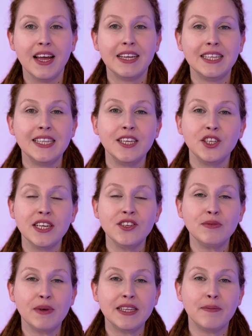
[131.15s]
Did the changes
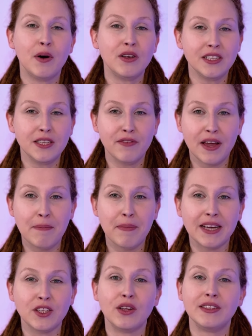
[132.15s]
make a positive
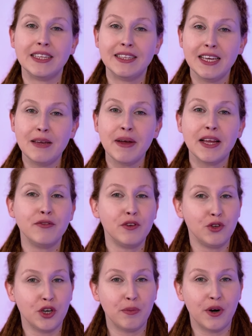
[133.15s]
impact on the team and
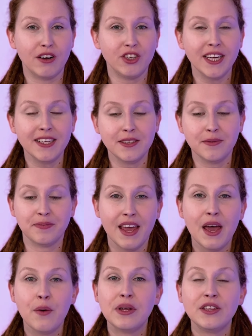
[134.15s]
future projects?
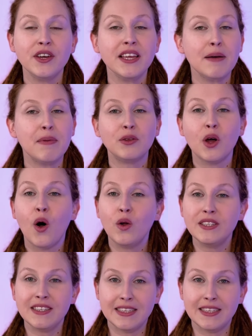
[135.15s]
When talking about all these